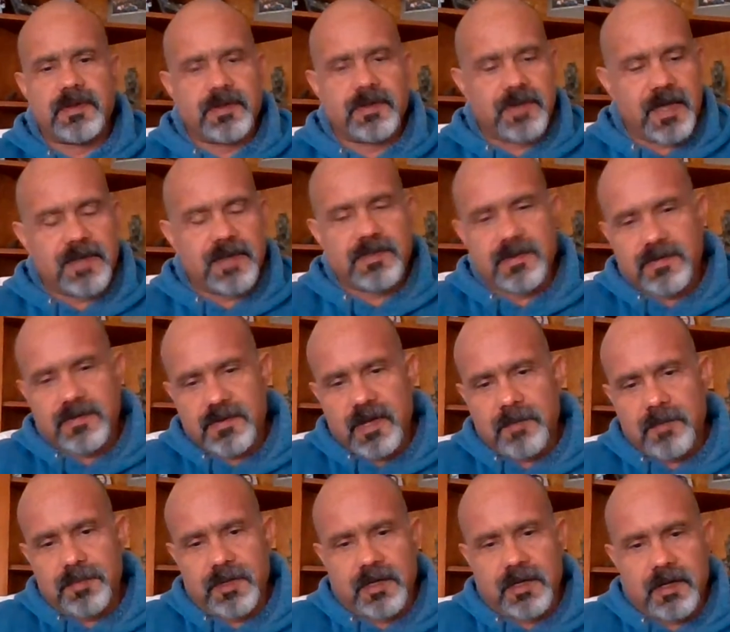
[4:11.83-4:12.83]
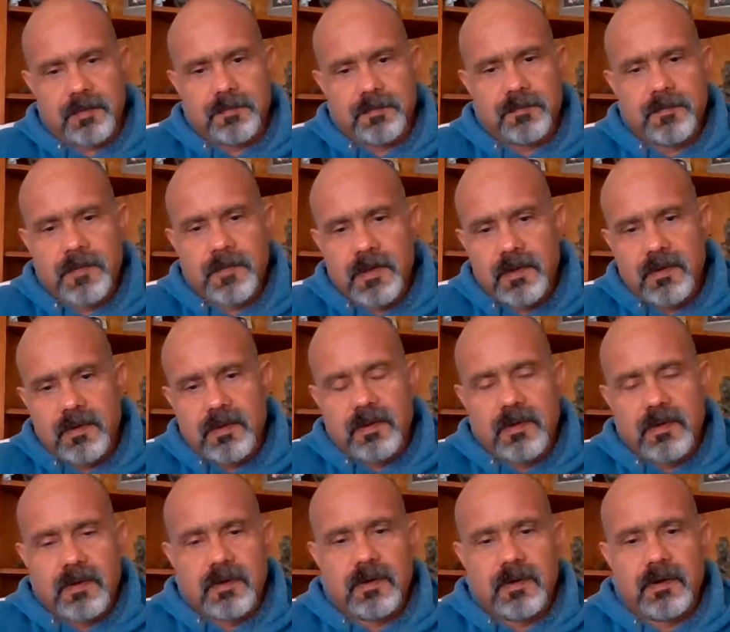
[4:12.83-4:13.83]
to take this template
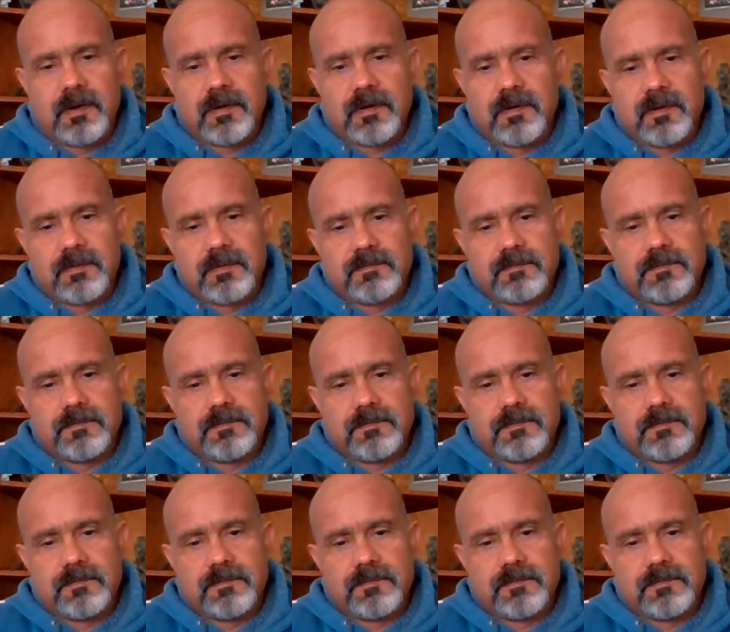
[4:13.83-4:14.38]
up?